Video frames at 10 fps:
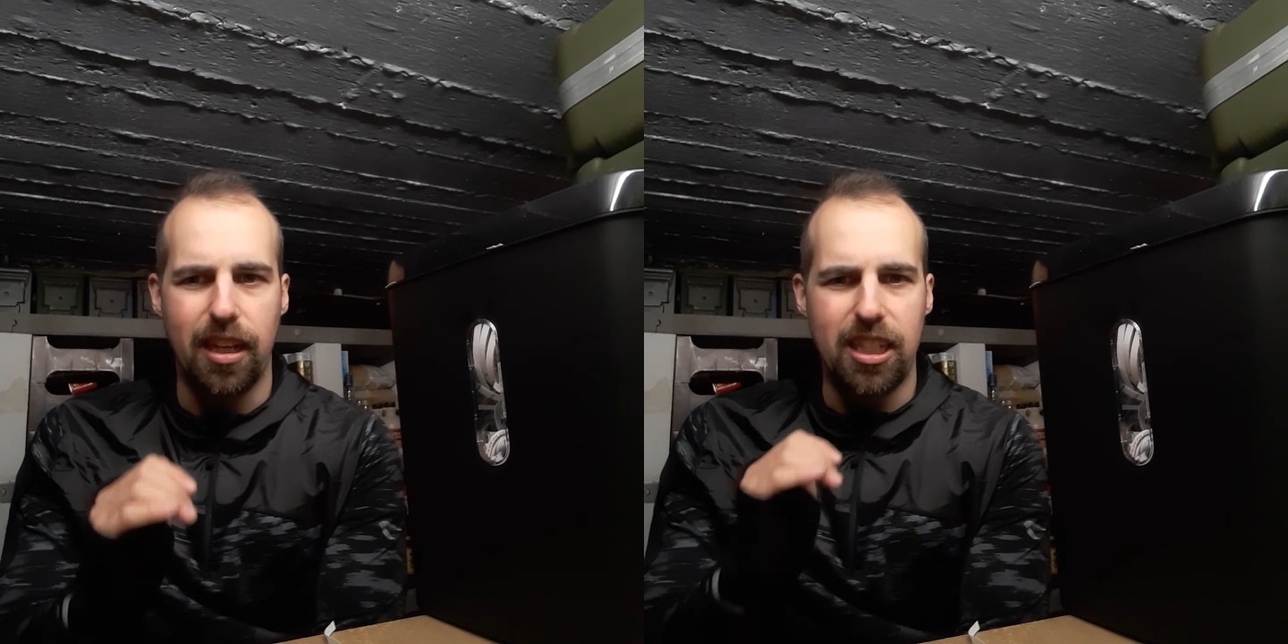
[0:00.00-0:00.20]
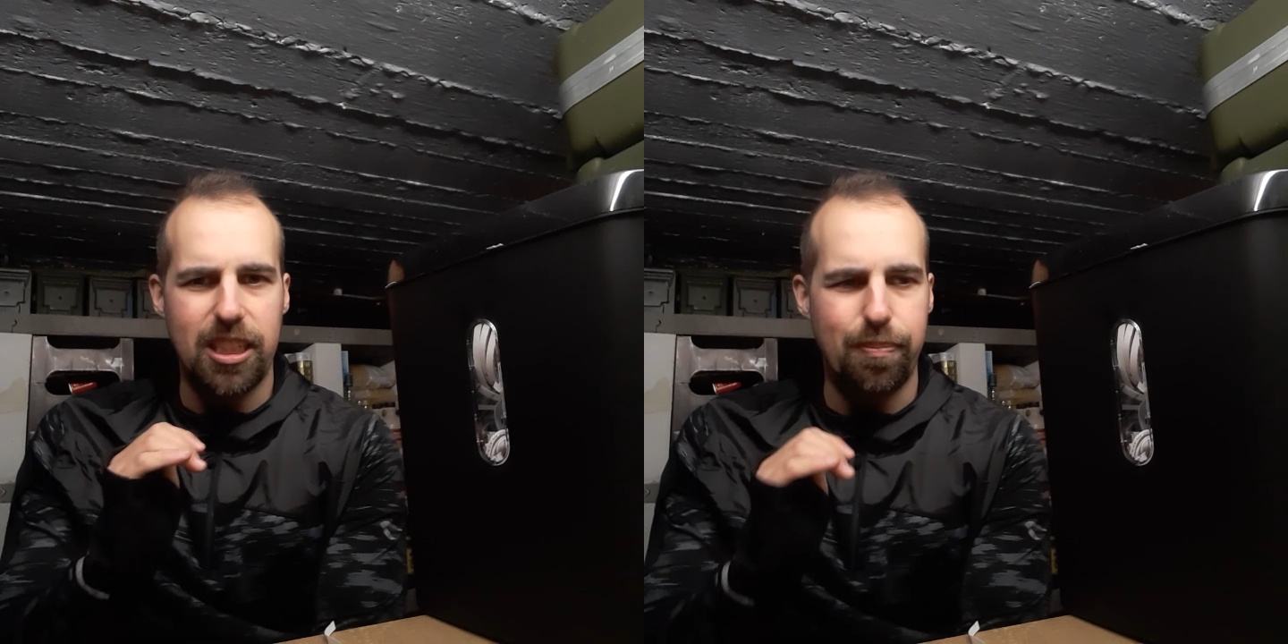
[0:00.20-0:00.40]

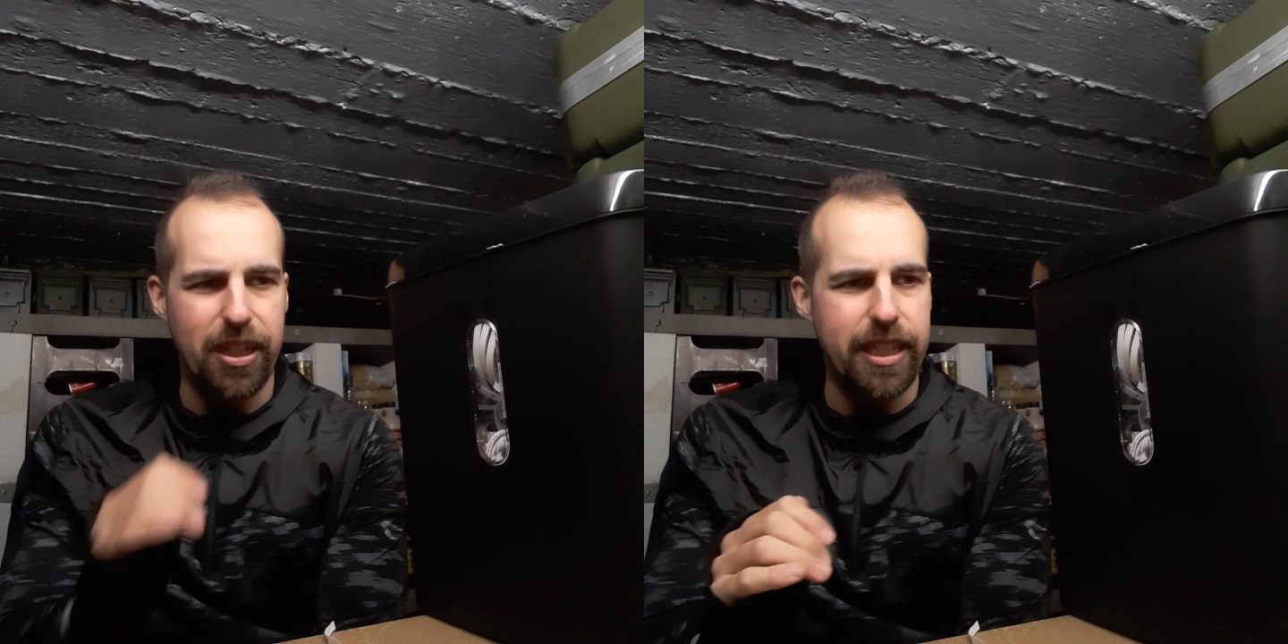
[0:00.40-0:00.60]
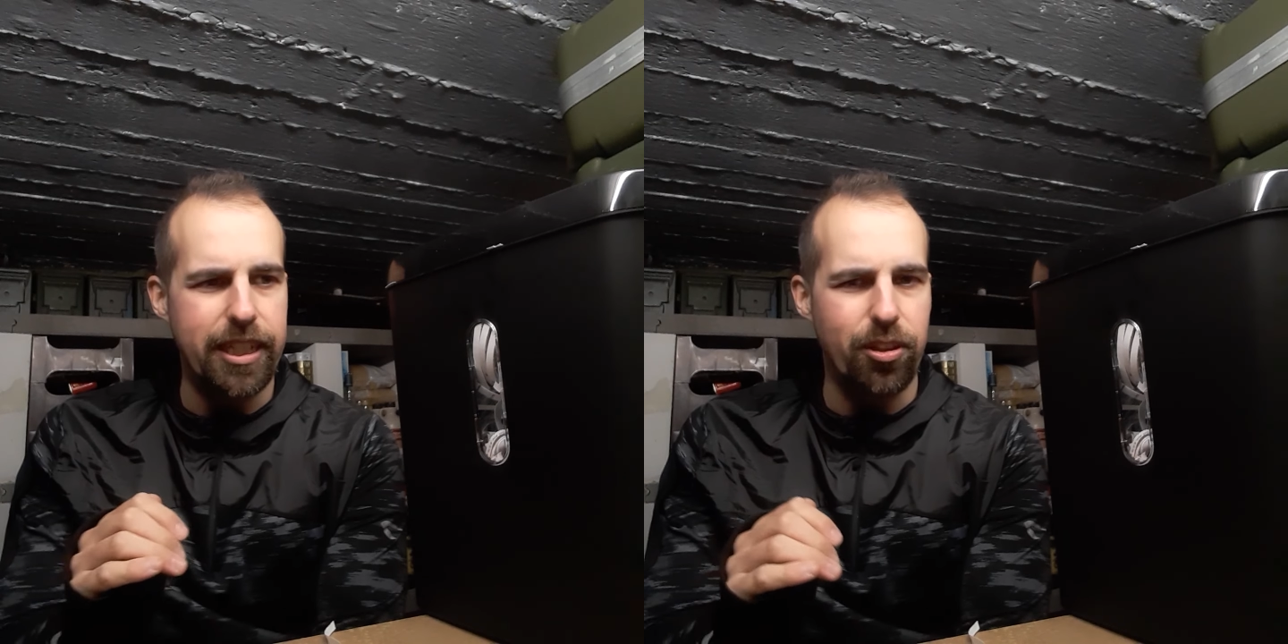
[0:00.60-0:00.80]

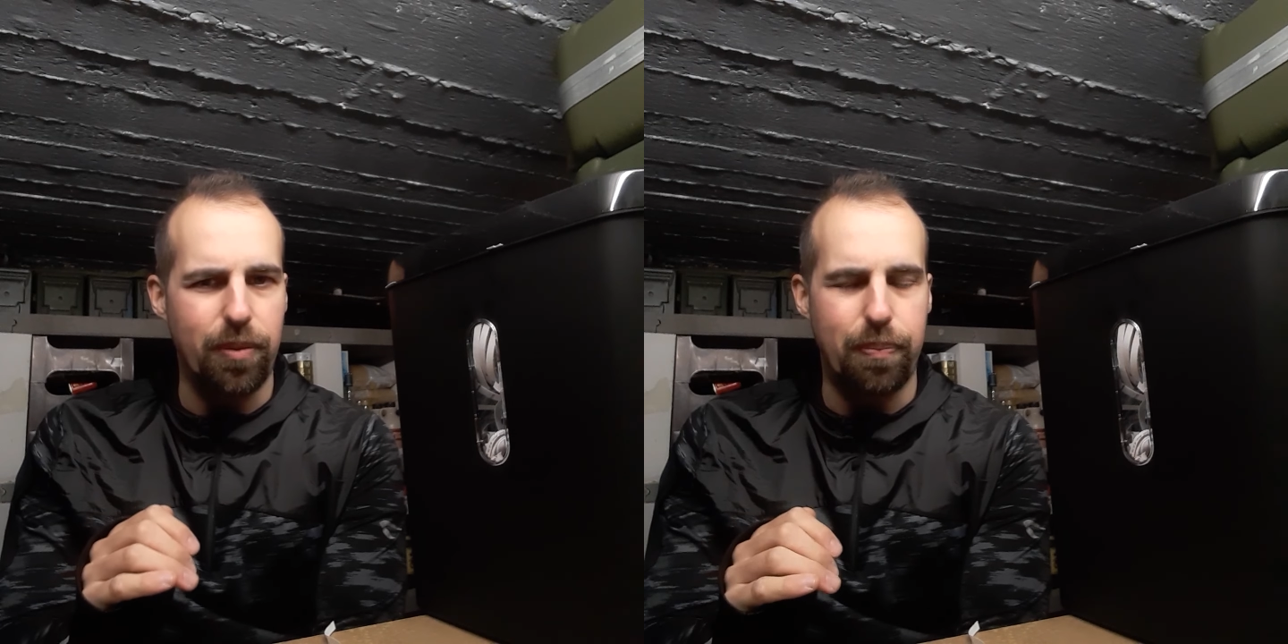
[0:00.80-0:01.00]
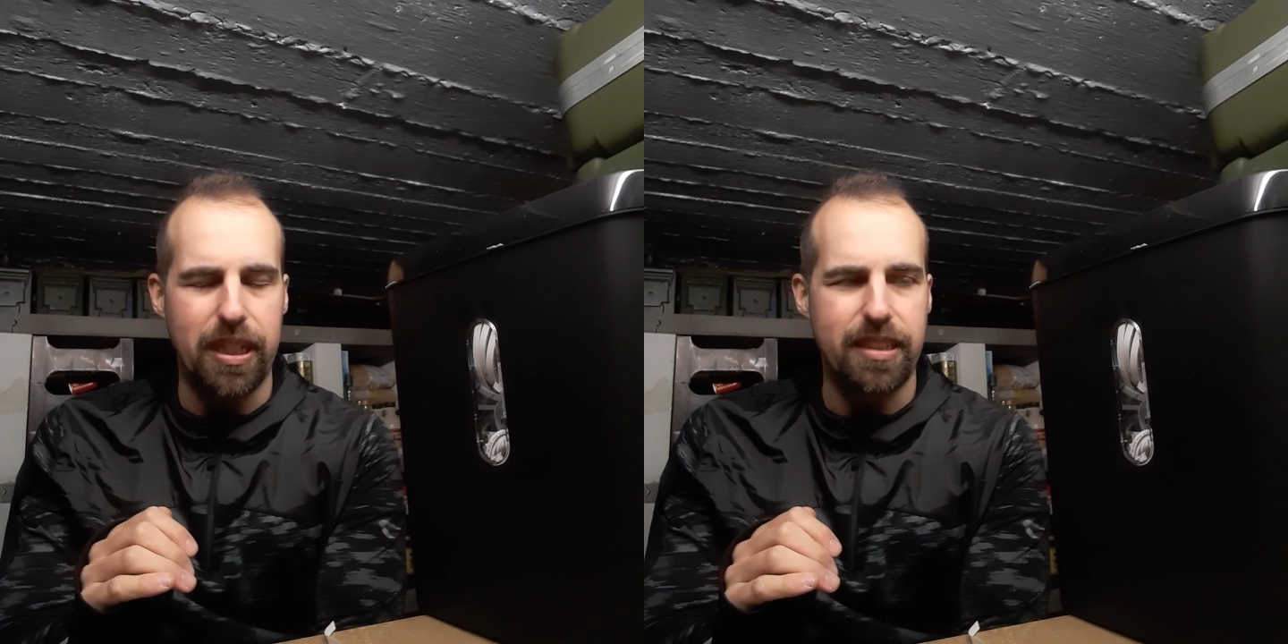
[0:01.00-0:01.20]
spaghetti or
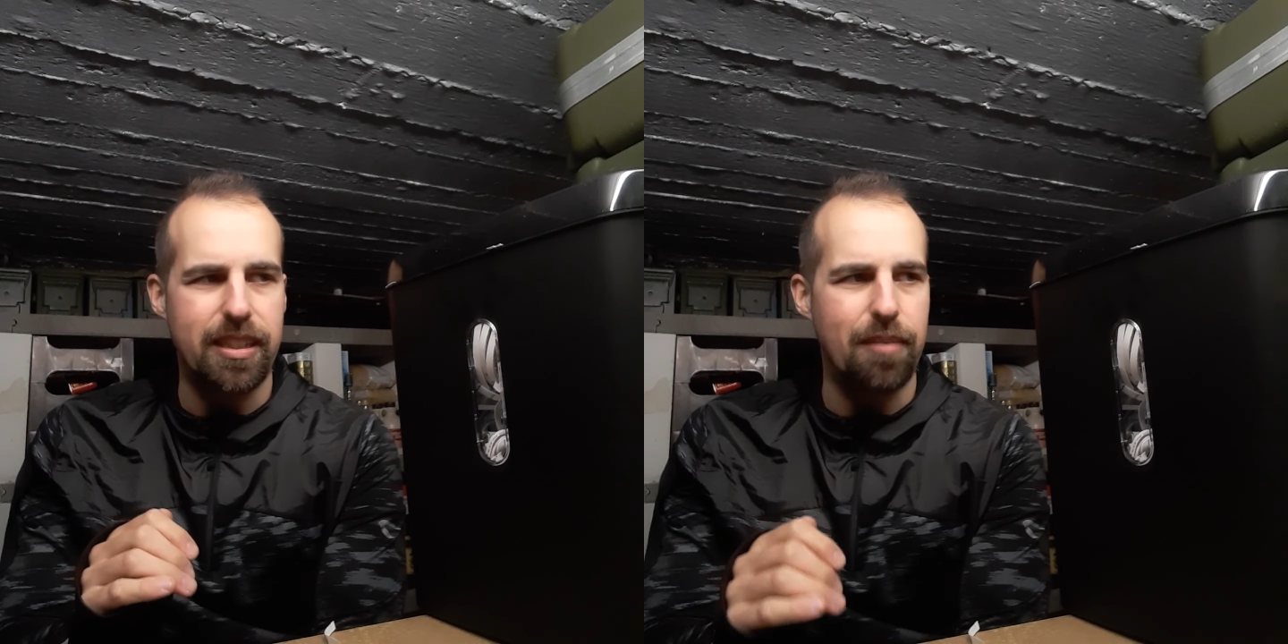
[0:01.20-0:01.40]
pasta,